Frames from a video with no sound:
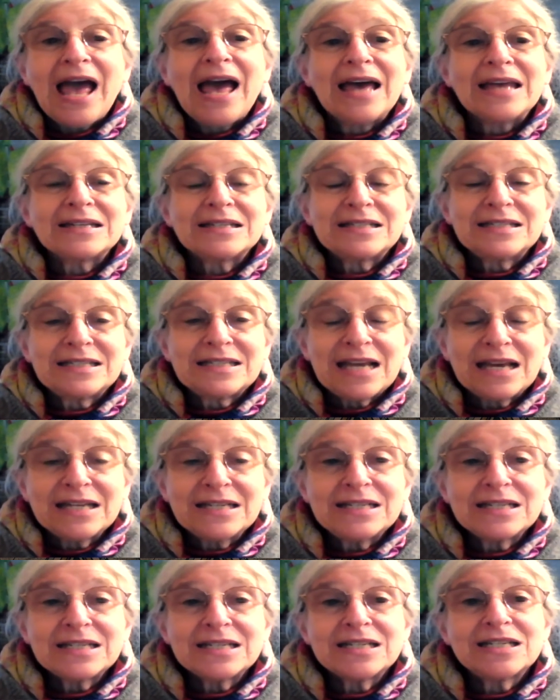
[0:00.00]
and
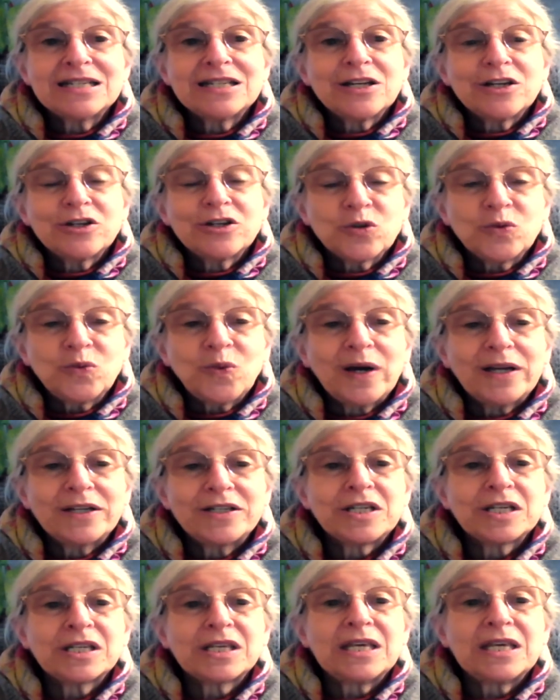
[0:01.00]
tended to want
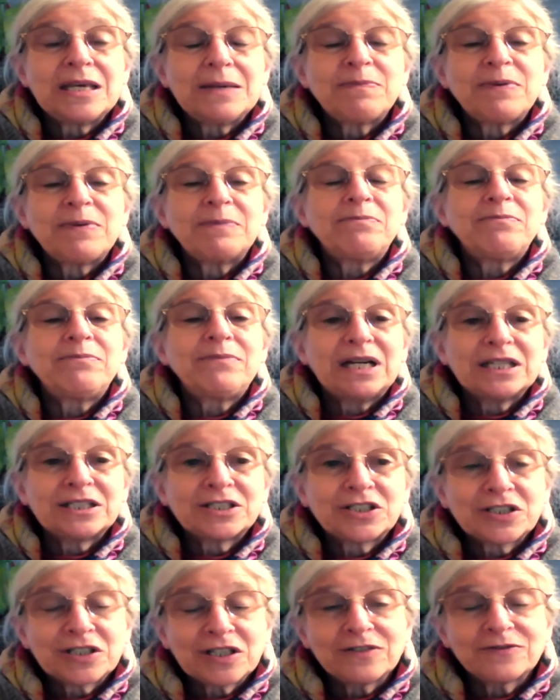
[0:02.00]
to keep
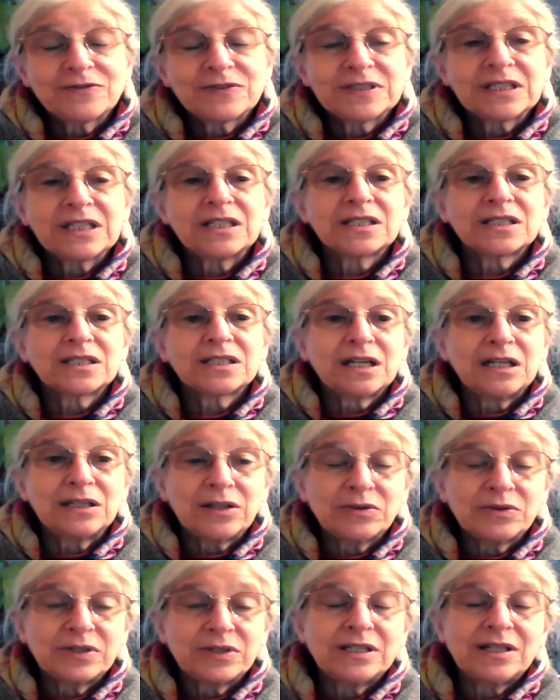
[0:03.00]
much of the
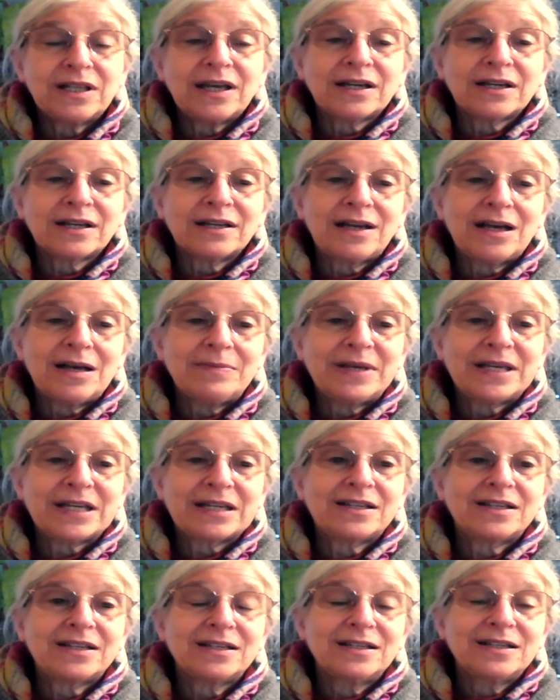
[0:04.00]
colonial economic
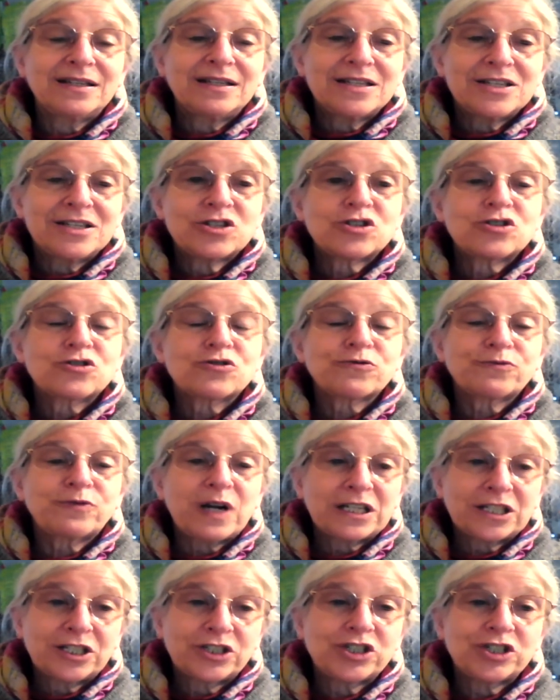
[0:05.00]

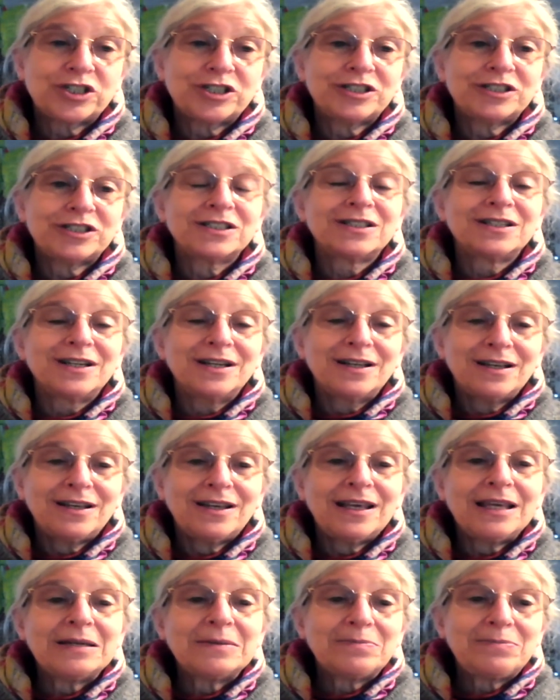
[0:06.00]
structure
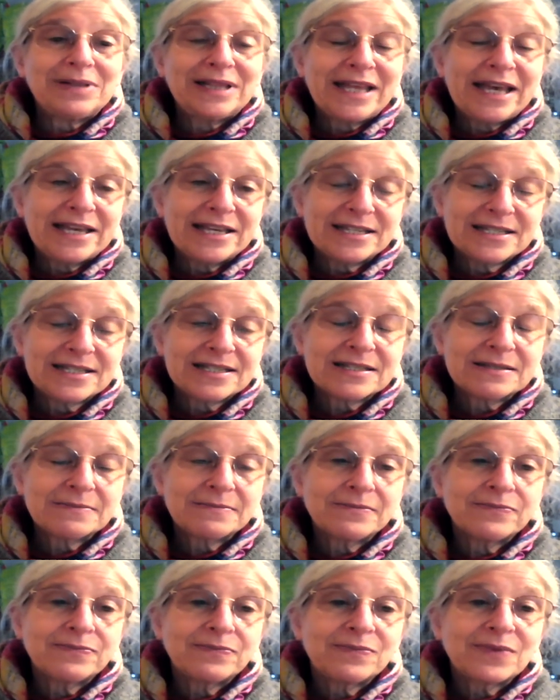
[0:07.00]
in place.
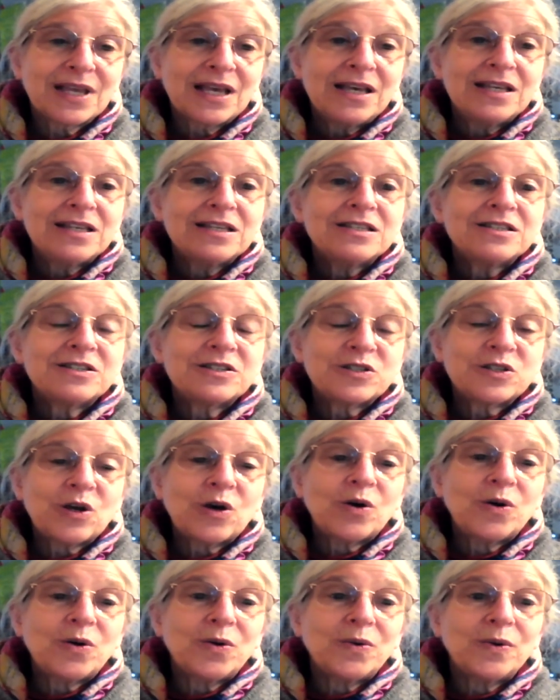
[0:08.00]

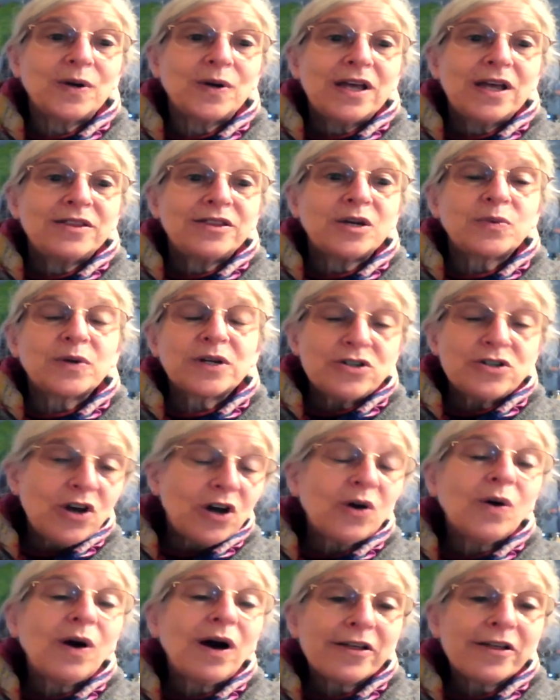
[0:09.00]
So there were
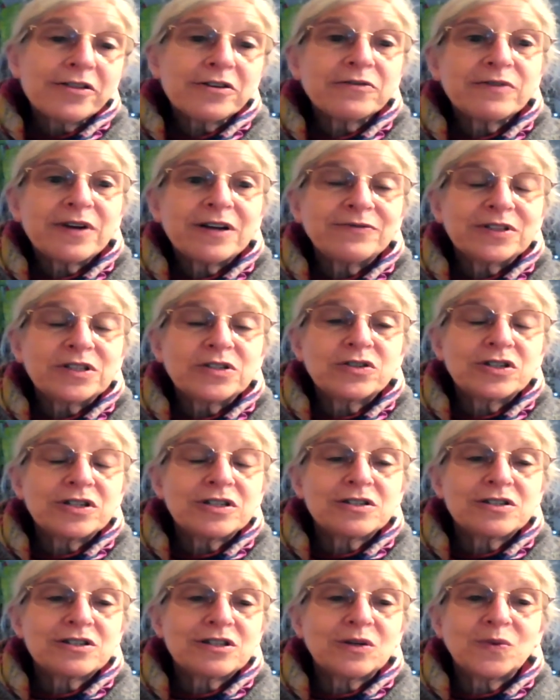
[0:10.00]
no other
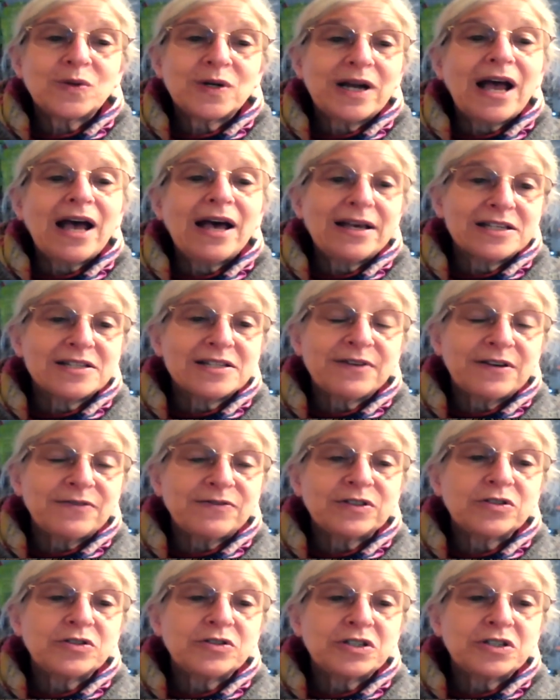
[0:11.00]
revolutions that were as
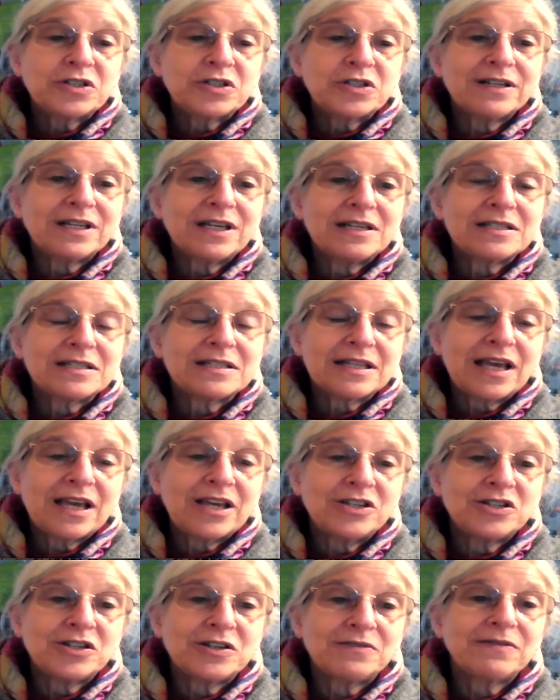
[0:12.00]
revolutionary as the
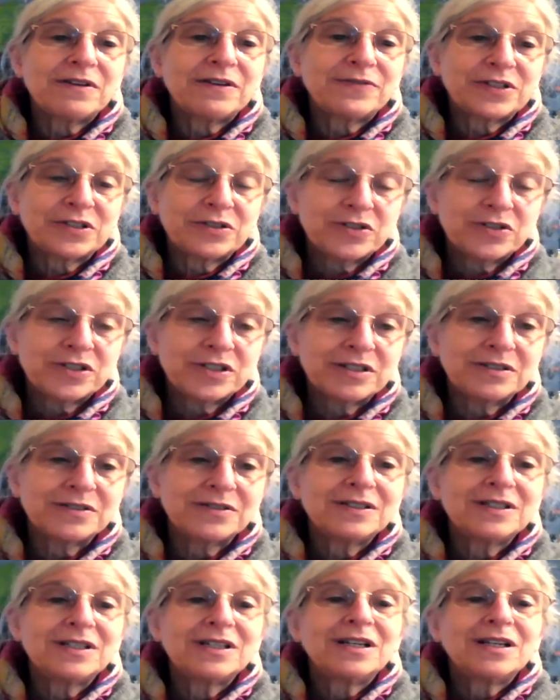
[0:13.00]
Haitian Revolution
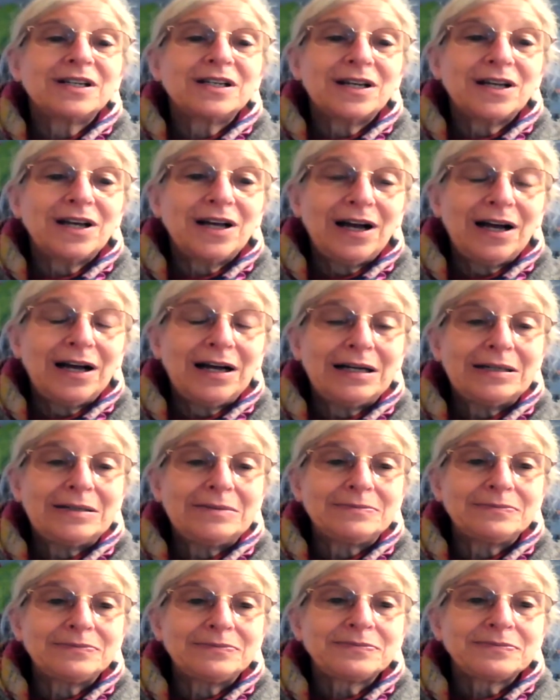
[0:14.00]

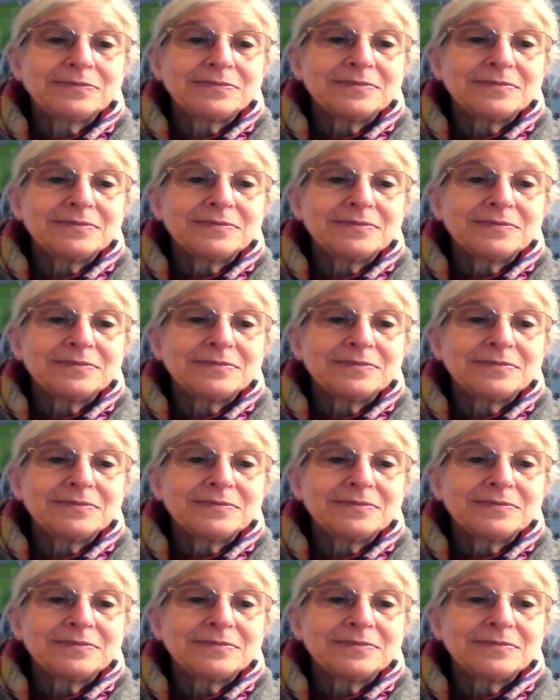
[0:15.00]
um,